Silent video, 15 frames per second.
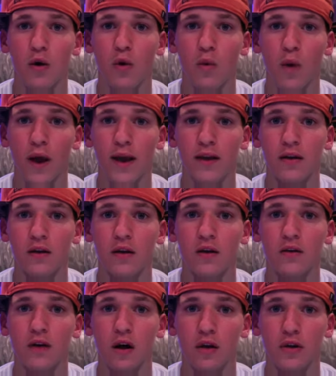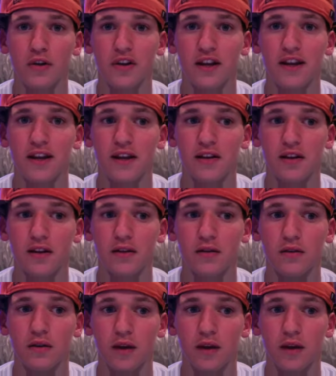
white, colored, and Indian,